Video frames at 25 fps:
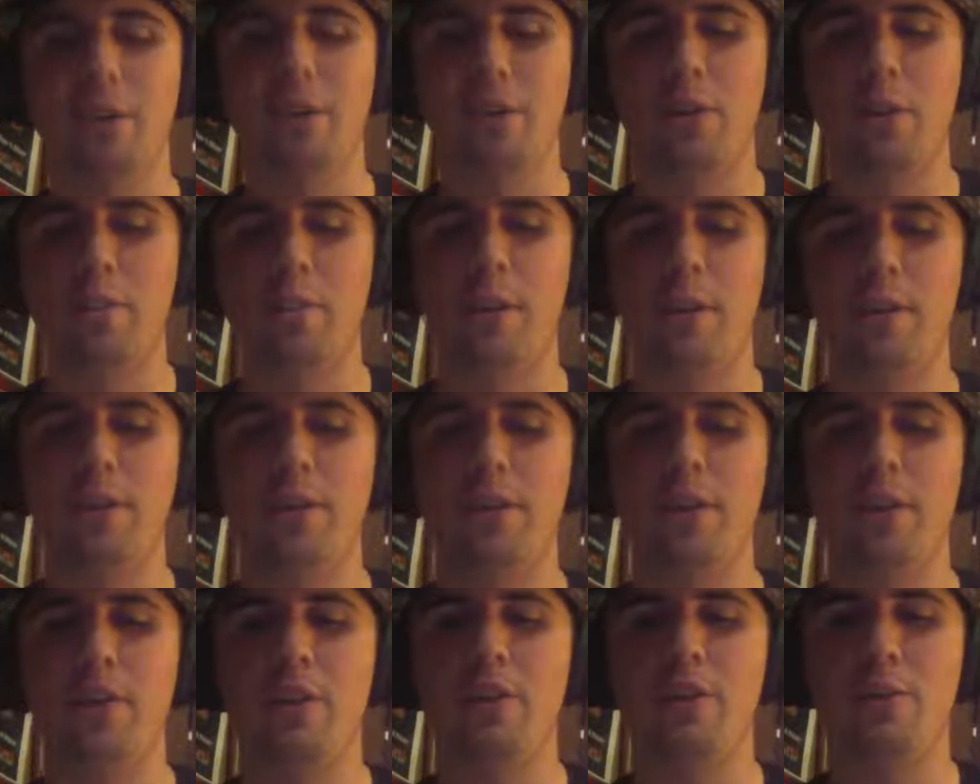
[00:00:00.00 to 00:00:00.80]
compared to
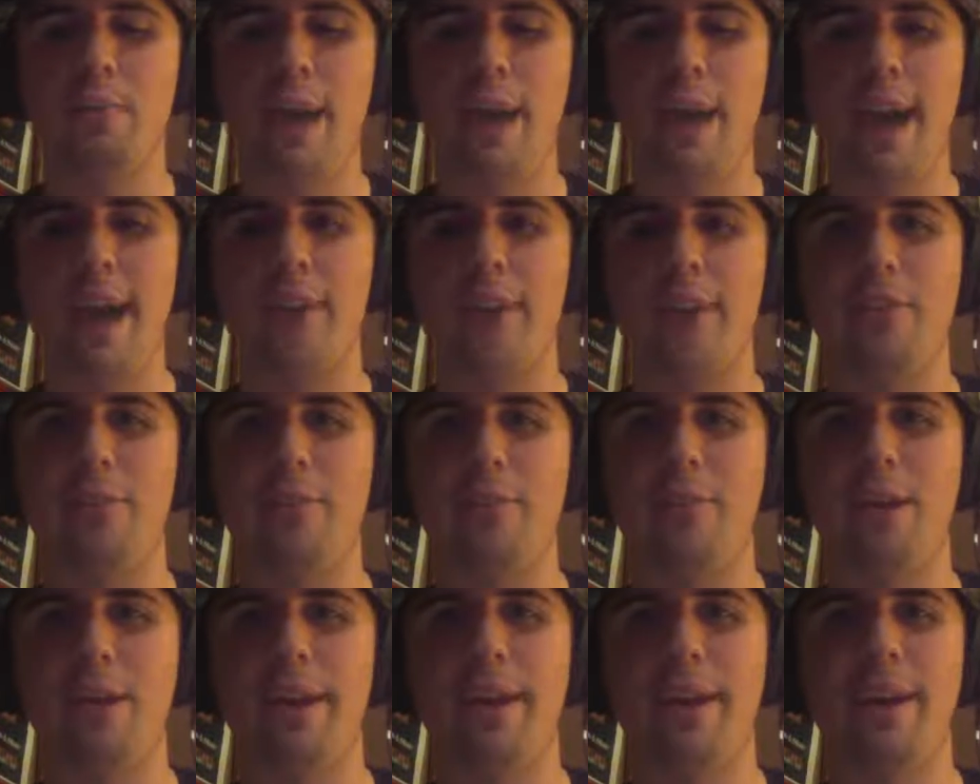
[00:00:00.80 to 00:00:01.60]
years past.
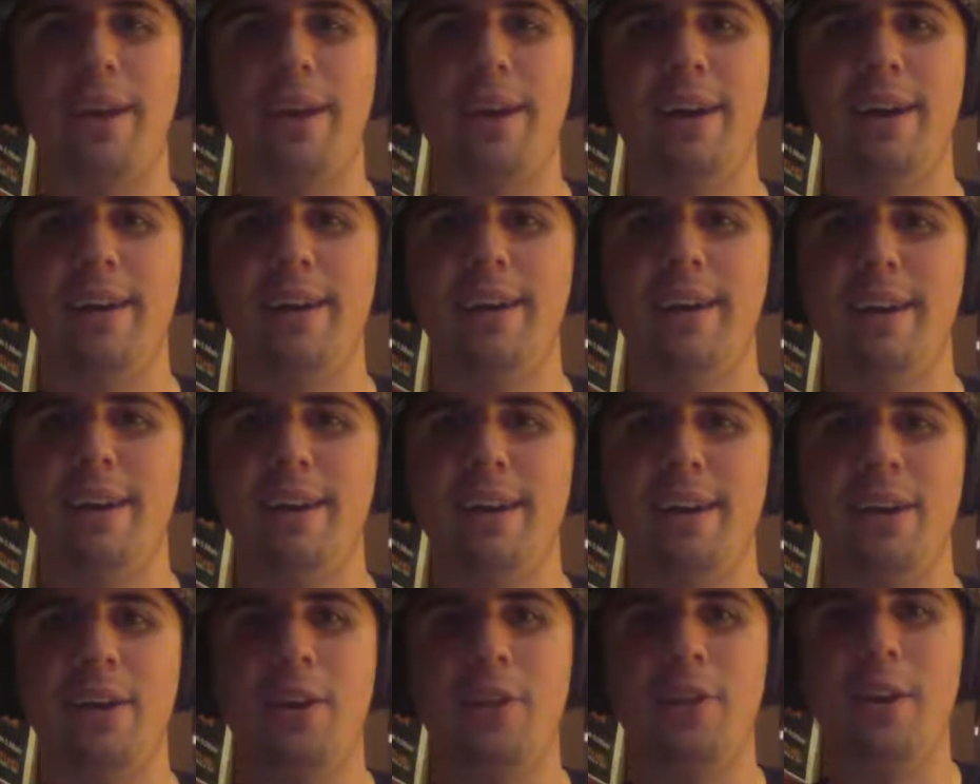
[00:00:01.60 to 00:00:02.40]
But
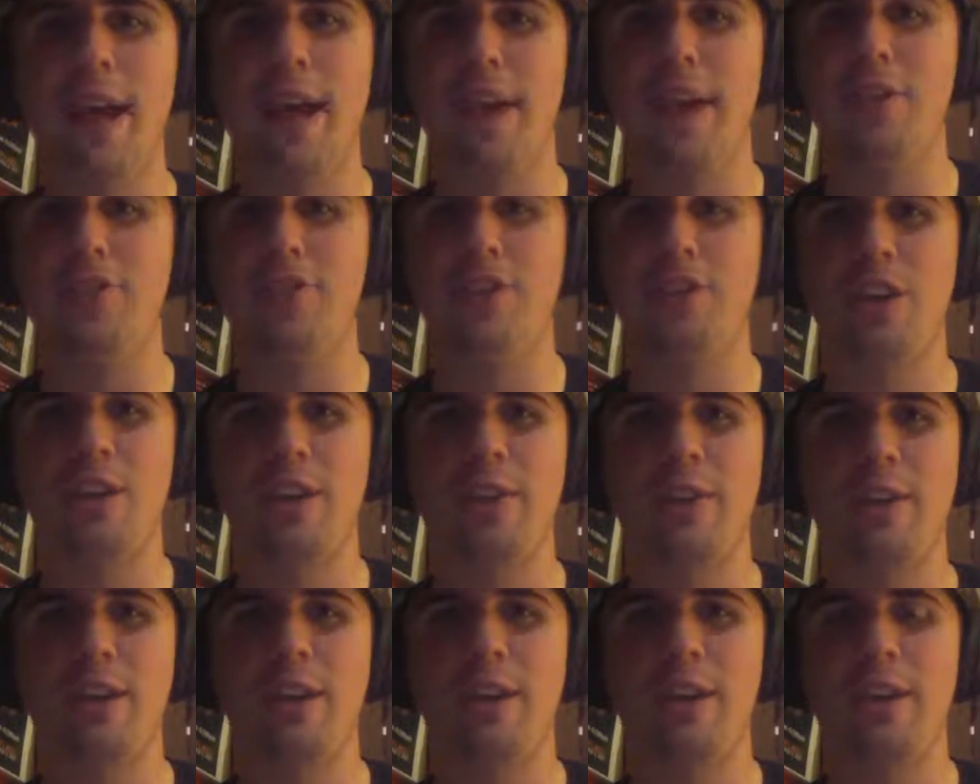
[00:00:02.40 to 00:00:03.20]
last
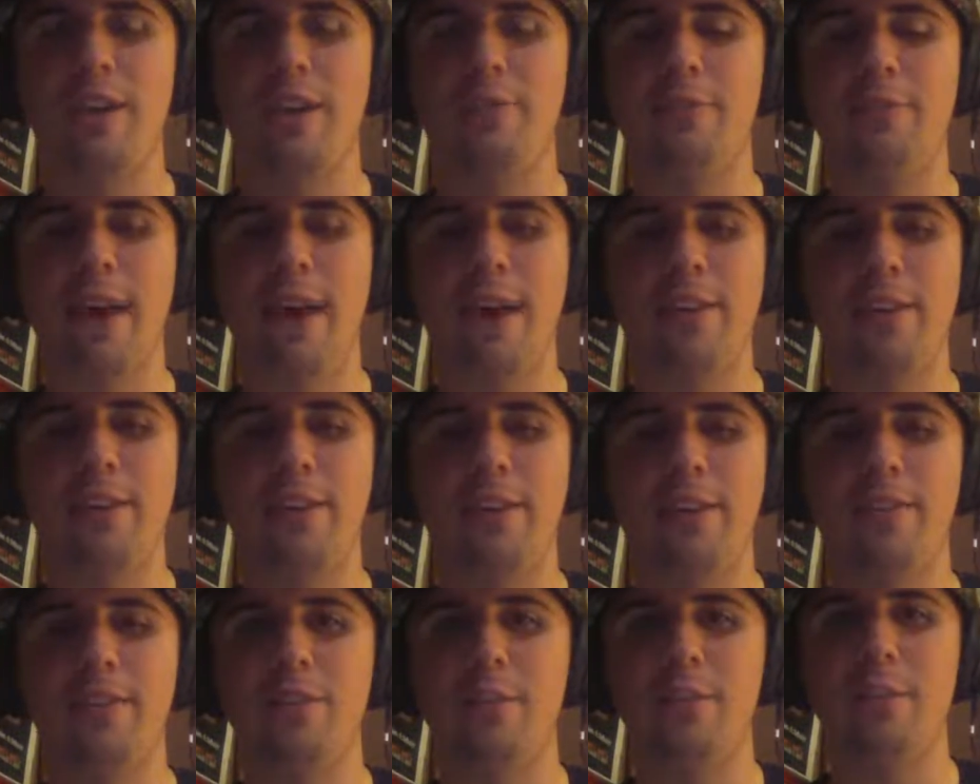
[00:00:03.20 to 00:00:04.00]
year the
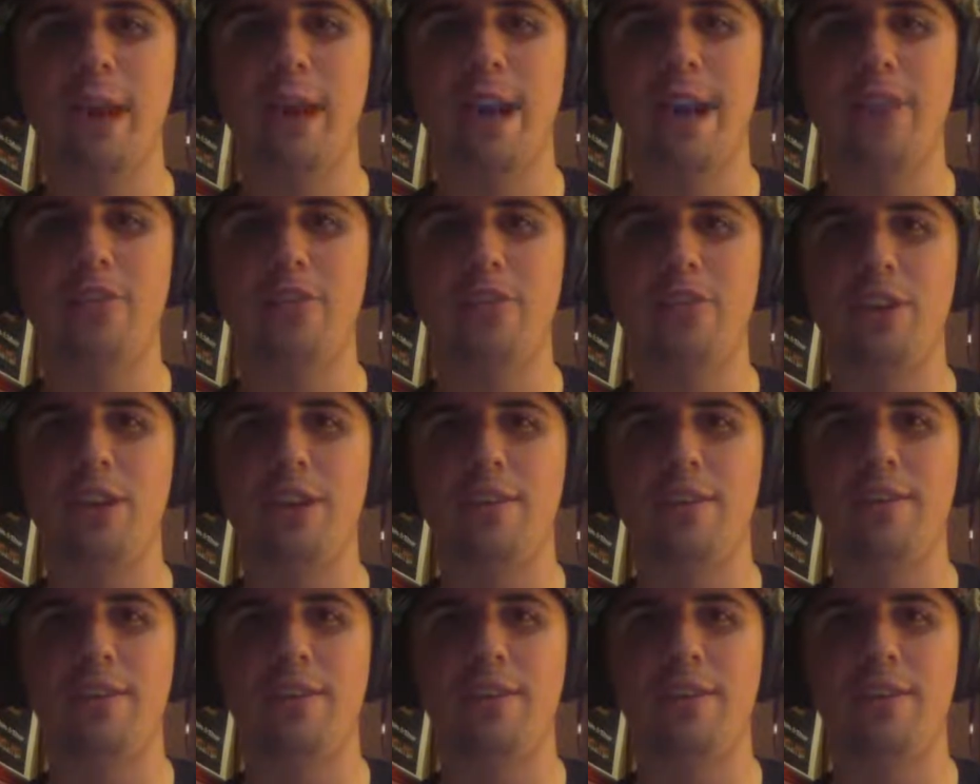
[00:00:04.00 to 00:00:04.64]
Falcons and Patriots,